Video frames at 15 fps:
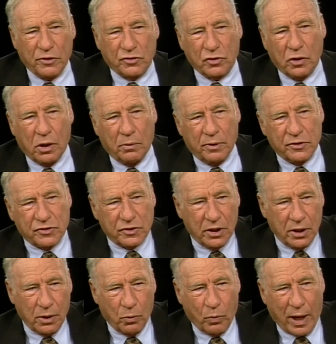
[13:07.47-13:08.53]
we saw was
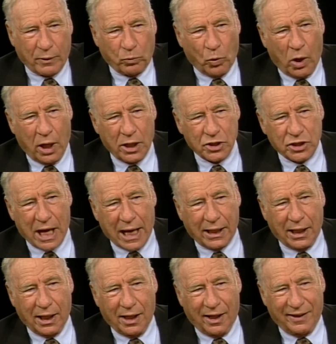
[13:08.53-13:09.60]
wet wash
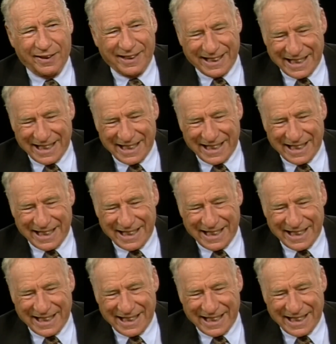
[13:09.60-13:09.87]
hanging on